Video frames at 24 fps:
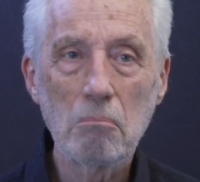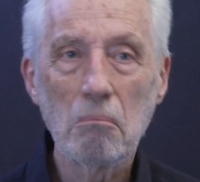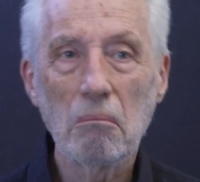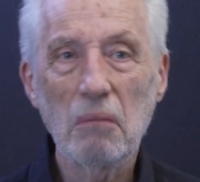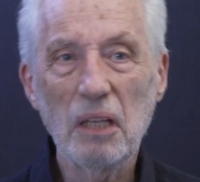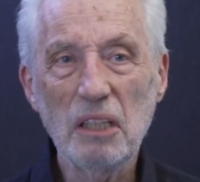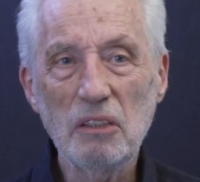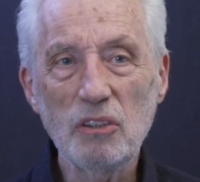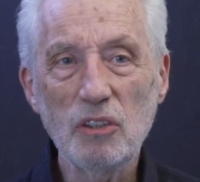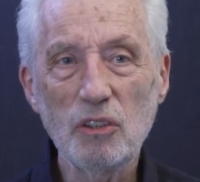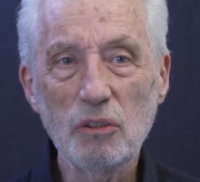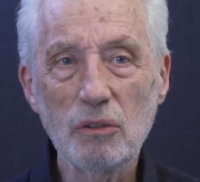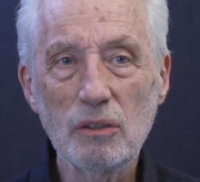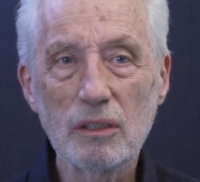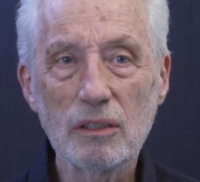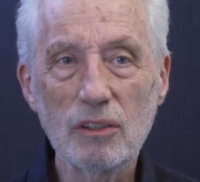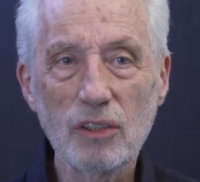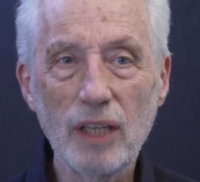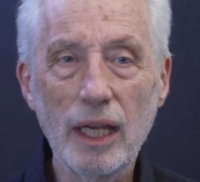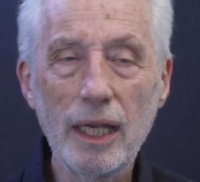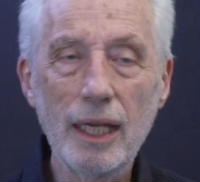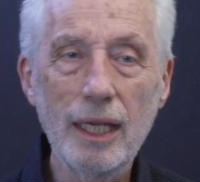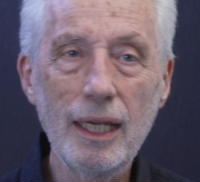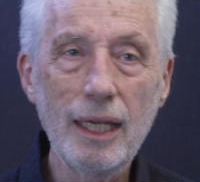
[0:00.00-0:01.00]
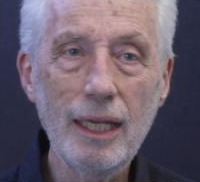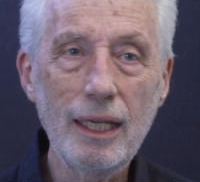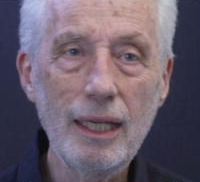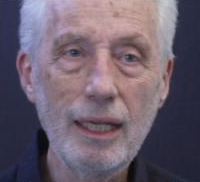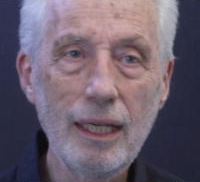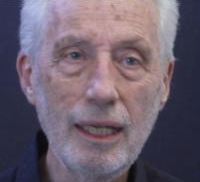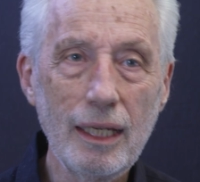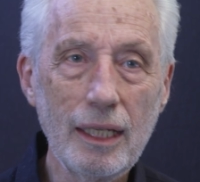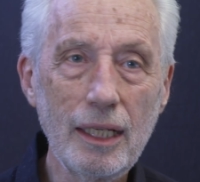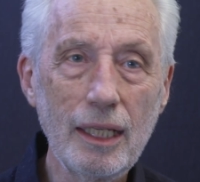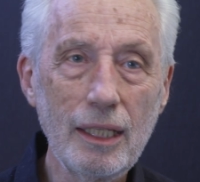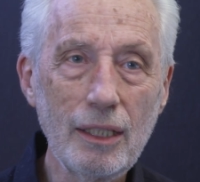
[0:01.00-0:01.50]
Let's say
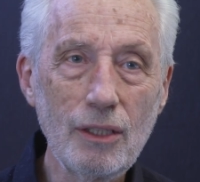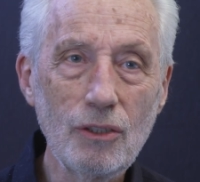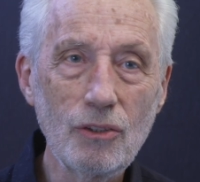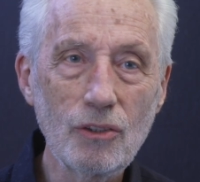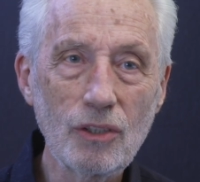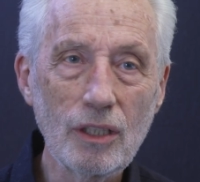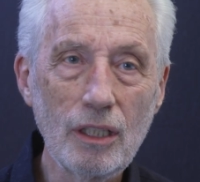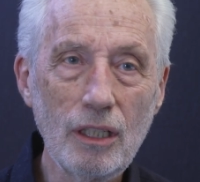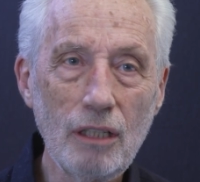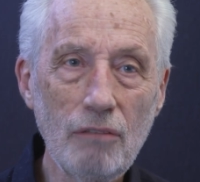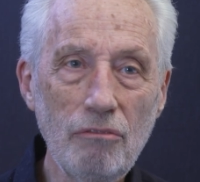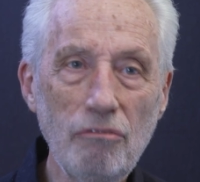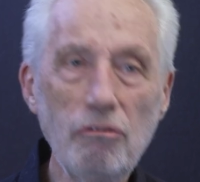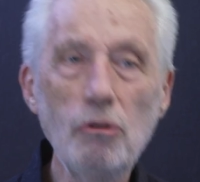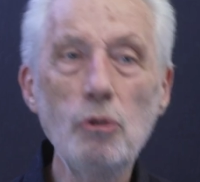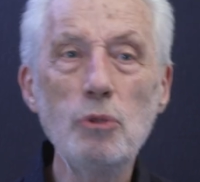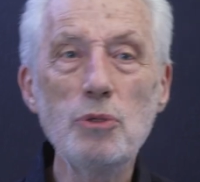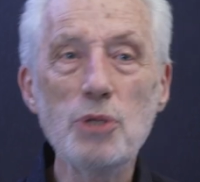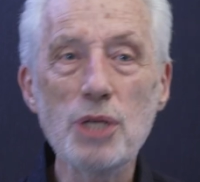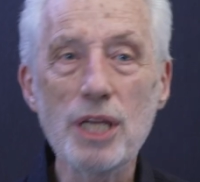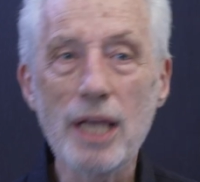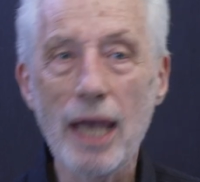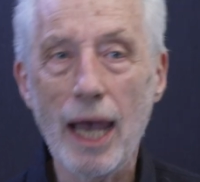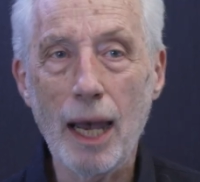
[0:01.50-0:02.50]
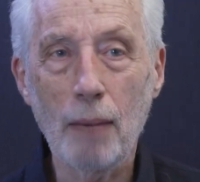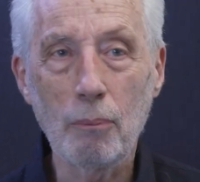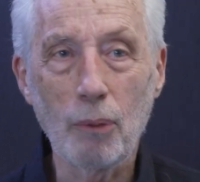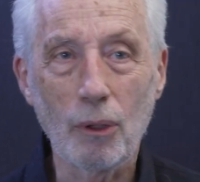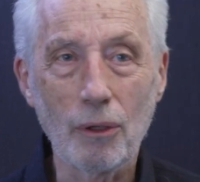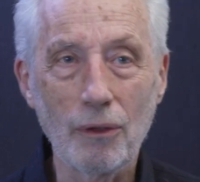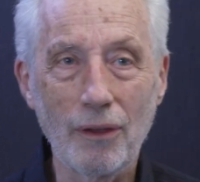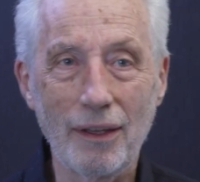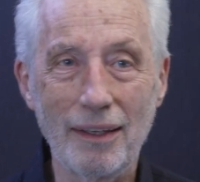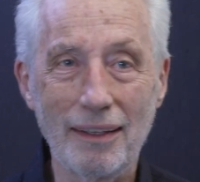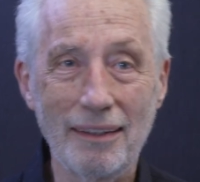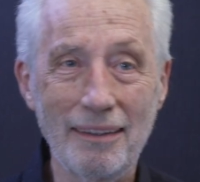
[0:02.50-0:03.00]
it is a Fuji
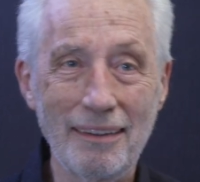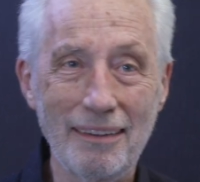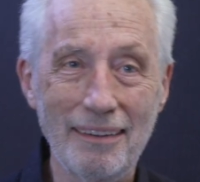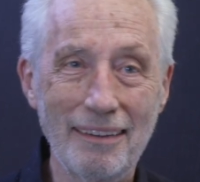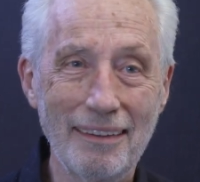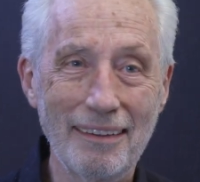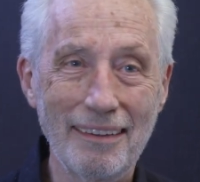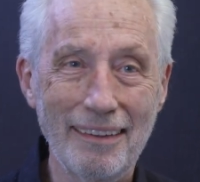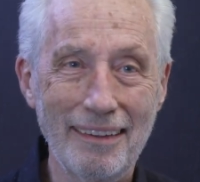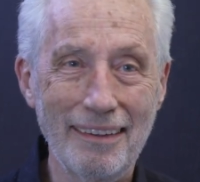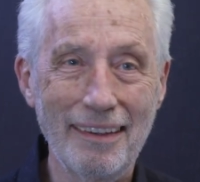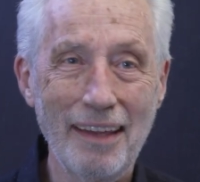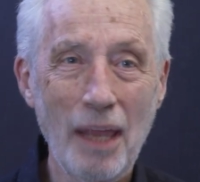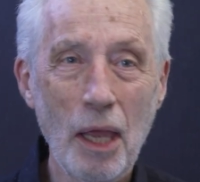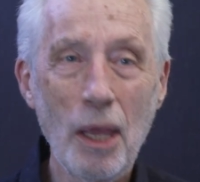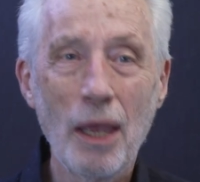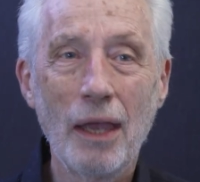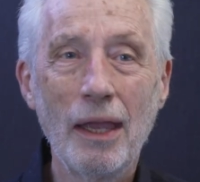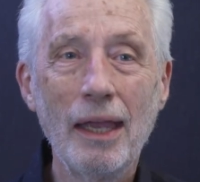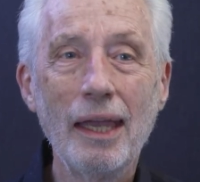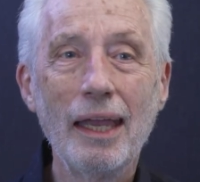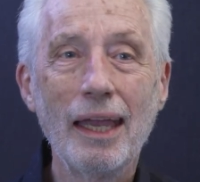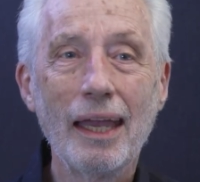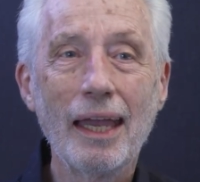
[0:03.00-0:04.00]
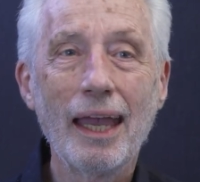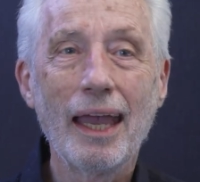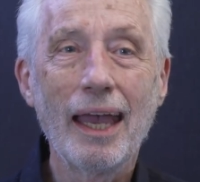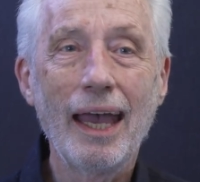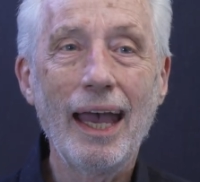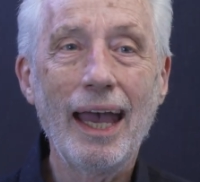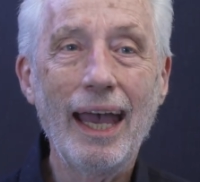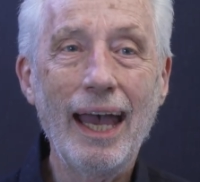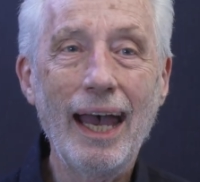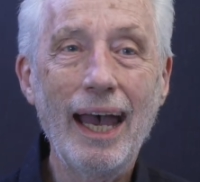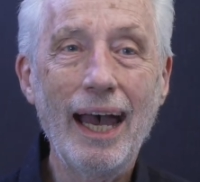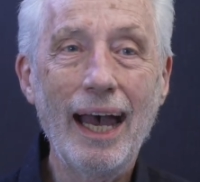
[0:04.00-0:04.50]
apple.
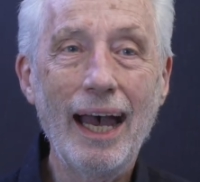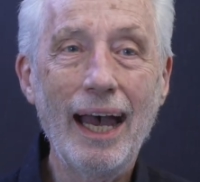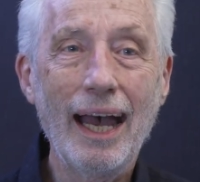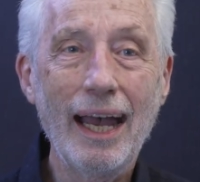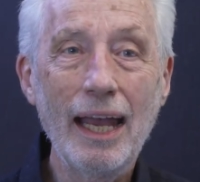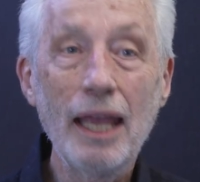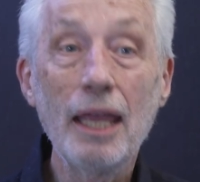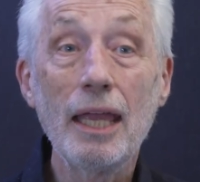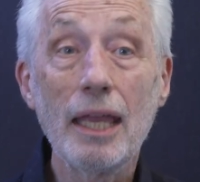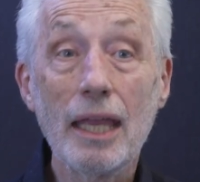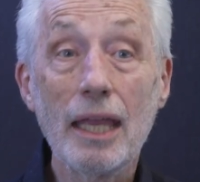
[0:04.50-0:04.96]
I'll